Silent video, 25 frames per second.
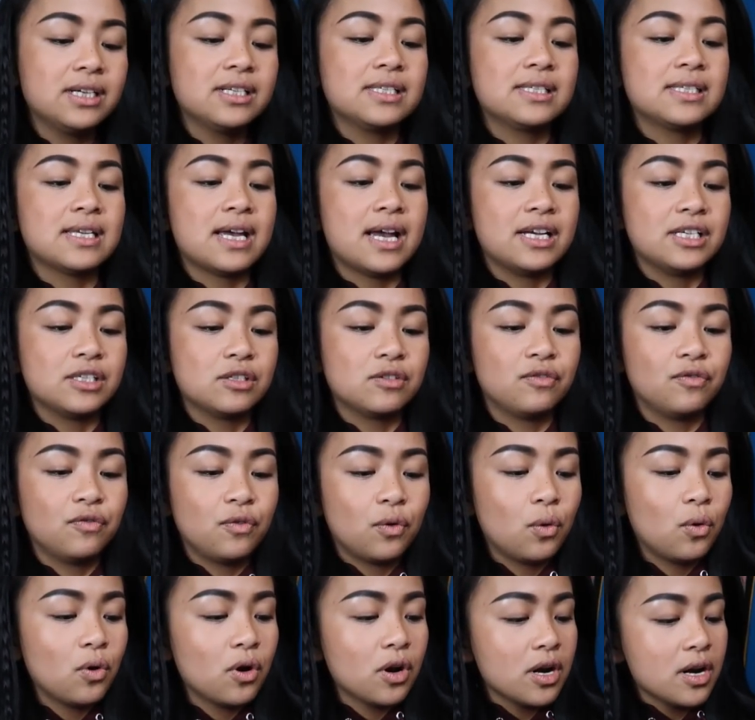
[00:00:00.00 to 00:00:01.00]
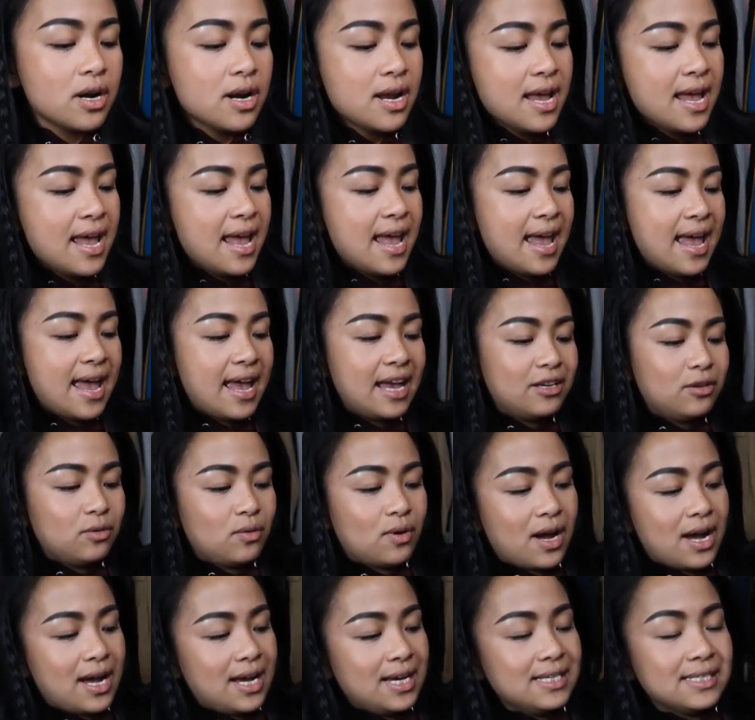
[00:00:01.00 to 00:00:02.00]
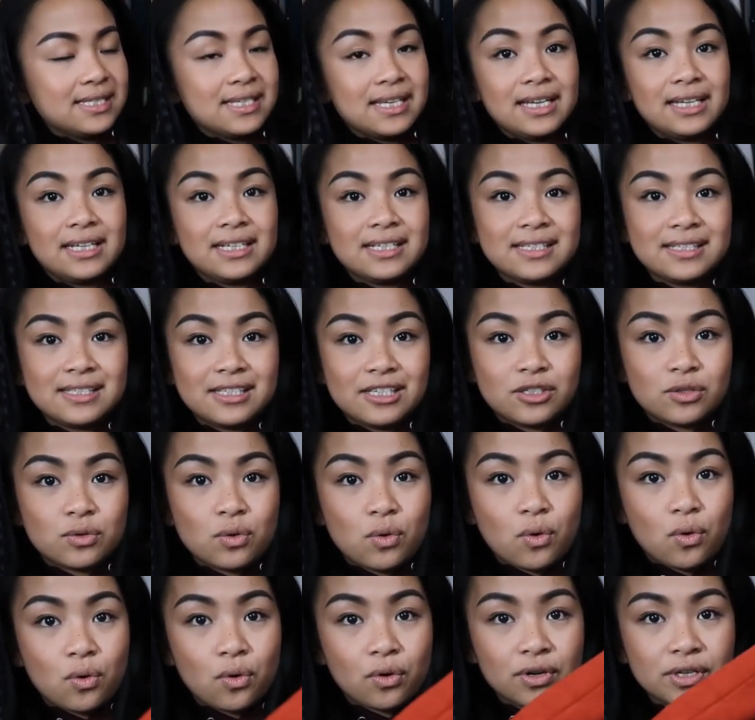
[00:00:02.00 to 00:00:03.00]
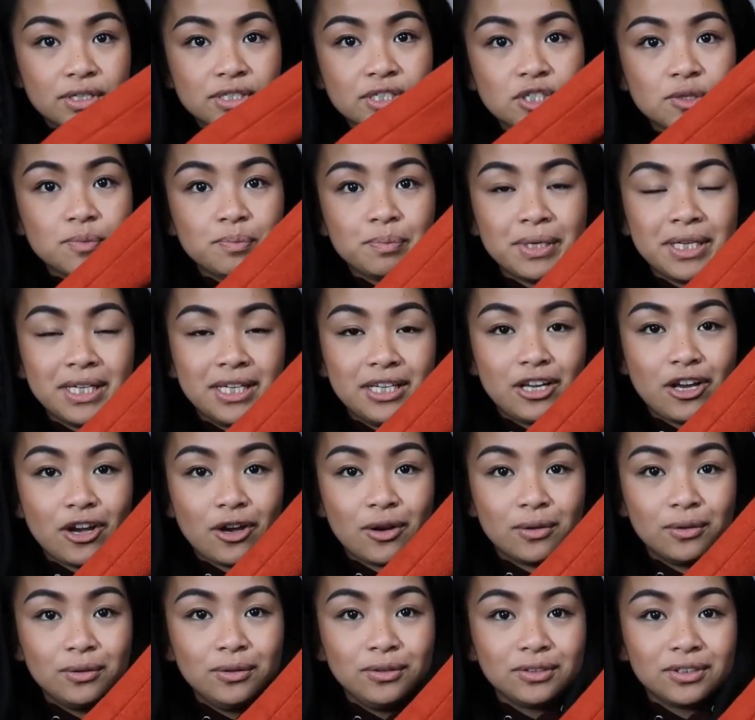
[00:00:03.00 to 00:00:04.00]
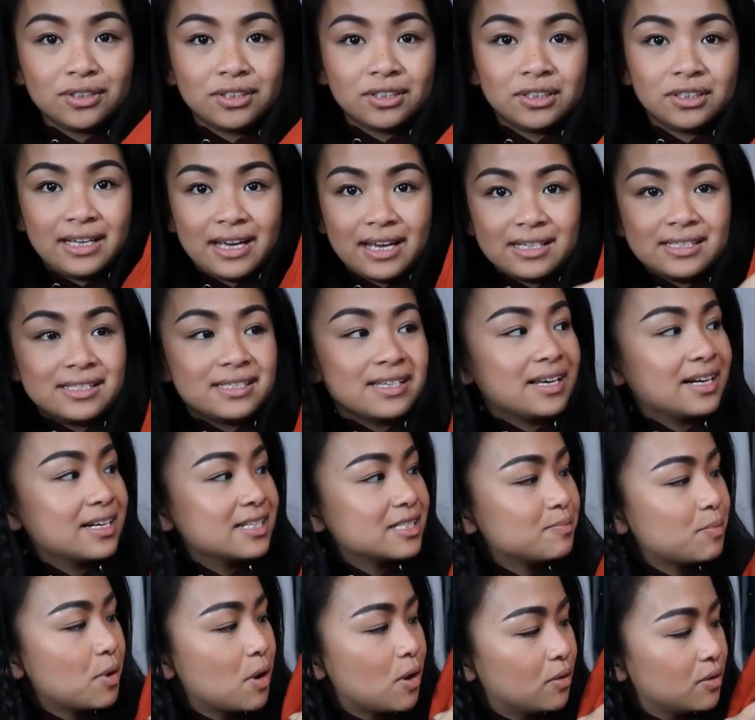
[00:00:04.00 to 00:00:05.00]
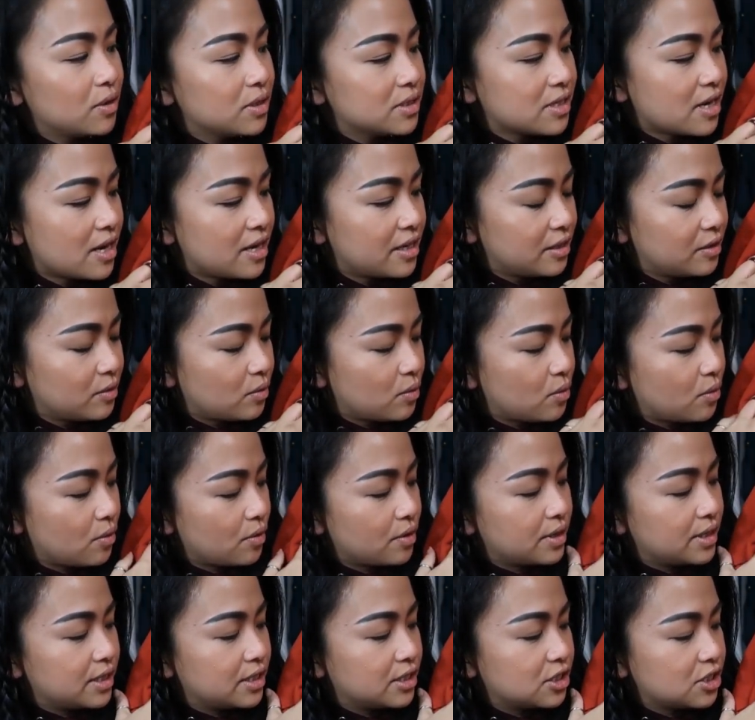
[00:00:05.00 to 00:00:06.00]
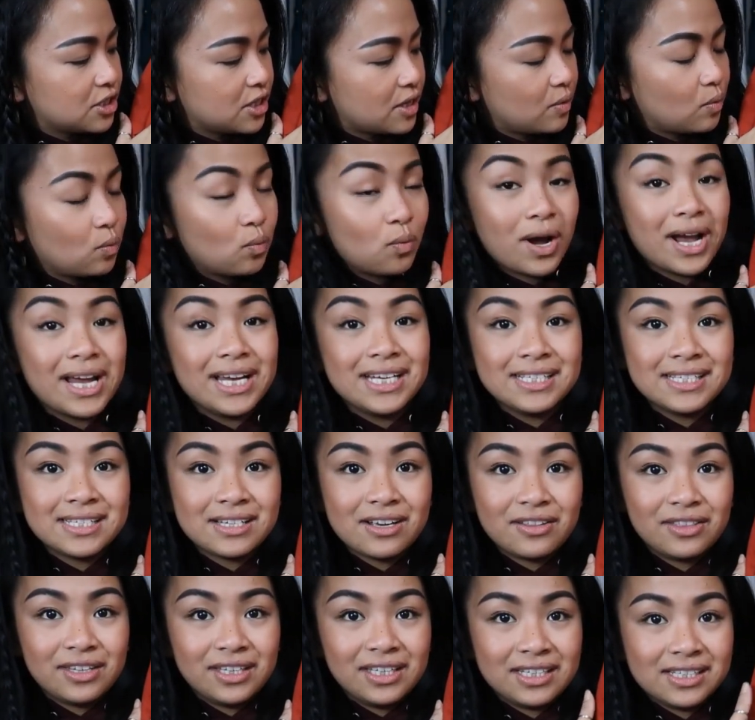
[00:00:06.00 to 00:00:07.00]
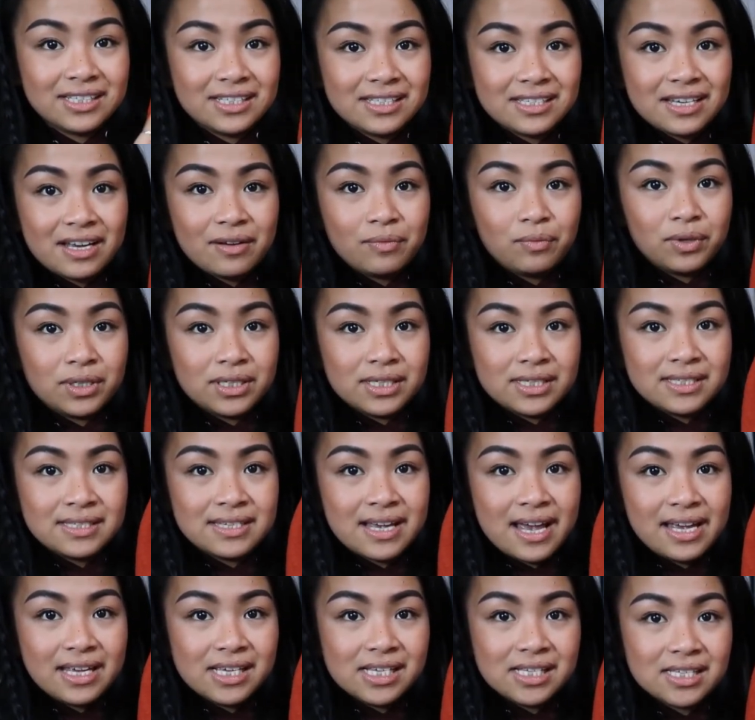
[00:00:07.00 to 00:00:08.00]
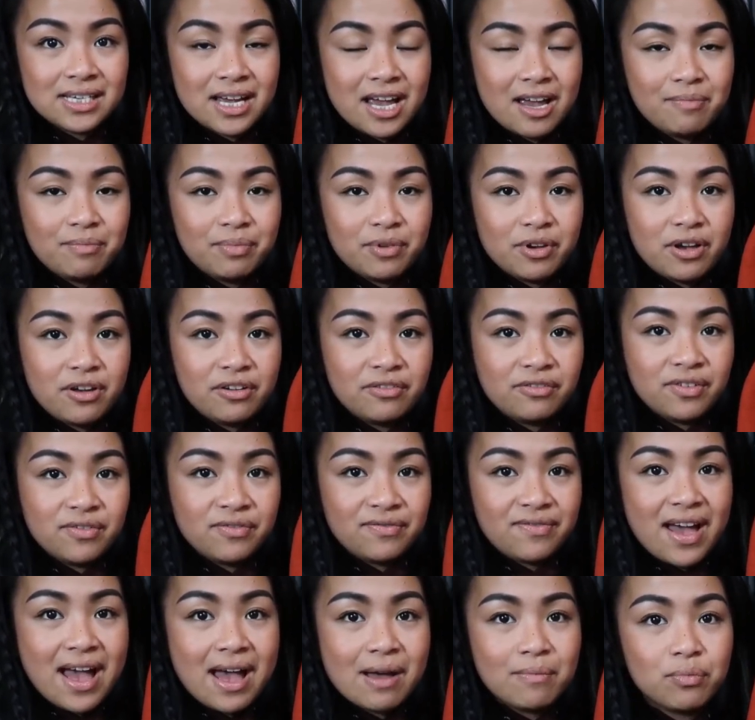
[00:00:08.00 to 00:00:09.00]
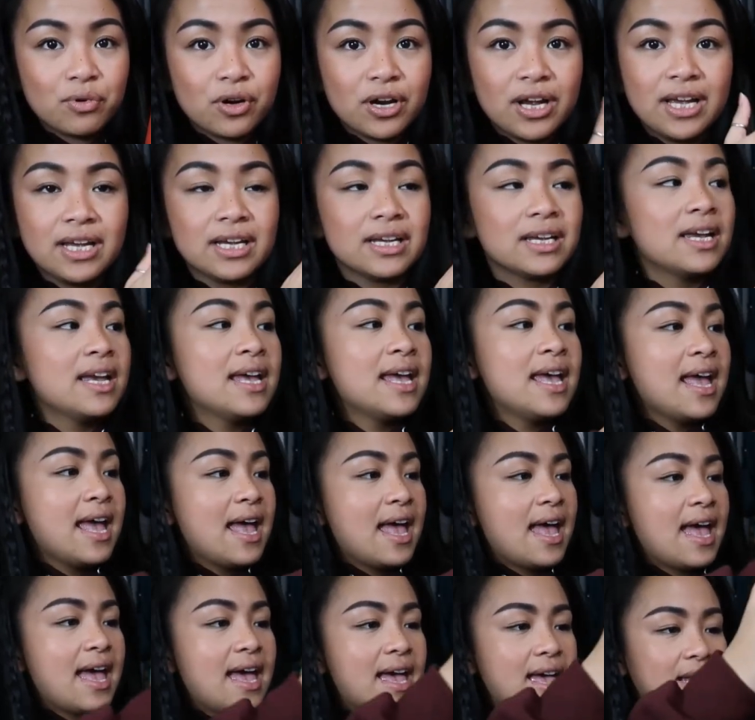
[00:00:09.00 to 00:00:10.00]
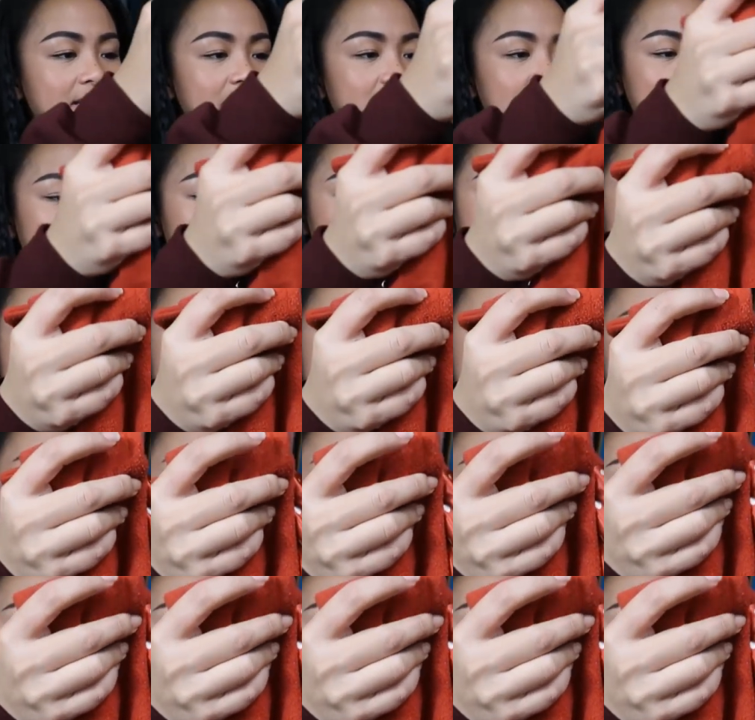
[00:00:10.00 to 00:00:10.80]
in a size 4. And you guys, it is this orange pea coat. Yes, it is polka dotted orange and white on the inside with a satin type of fabric. And it's just this